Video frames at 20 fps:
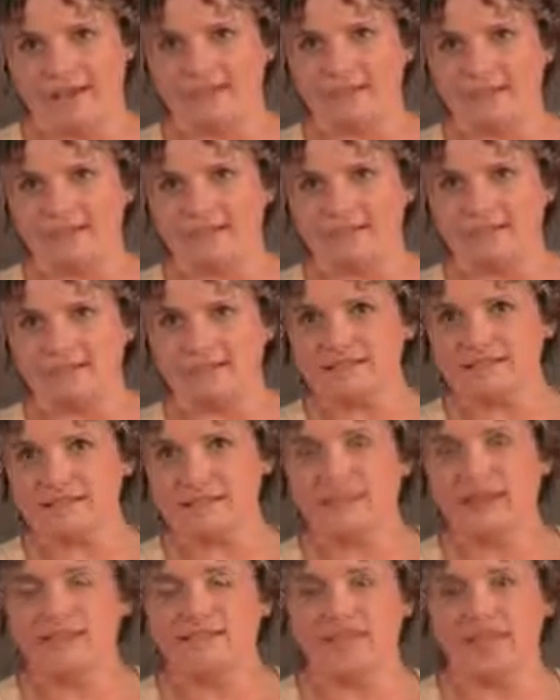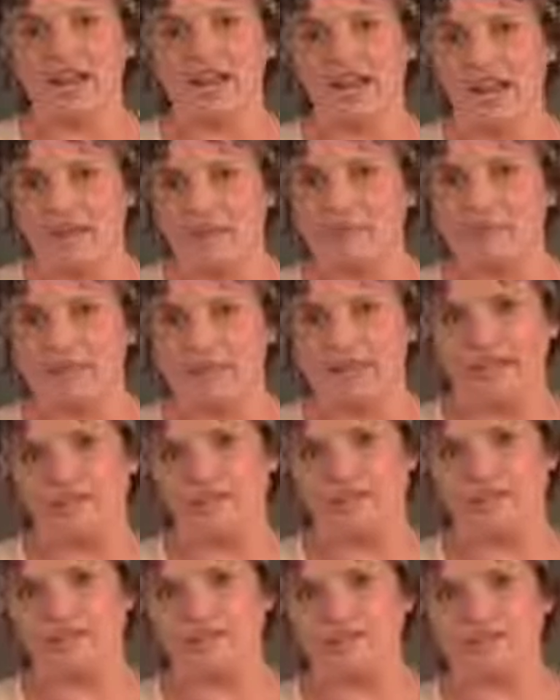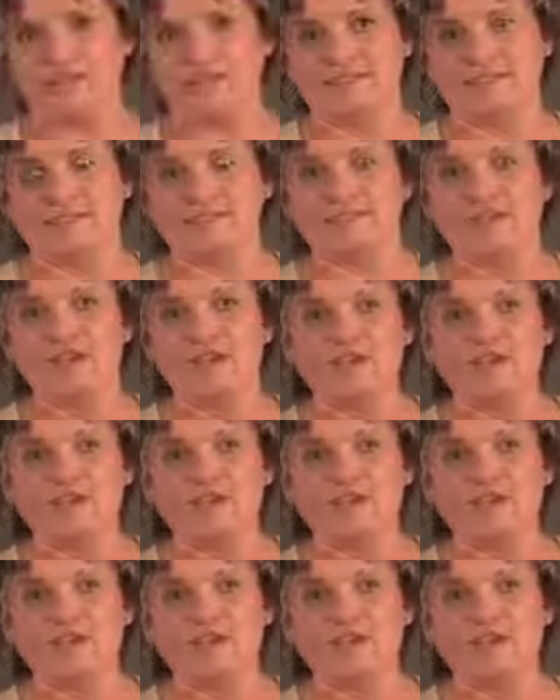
business that have led me to success.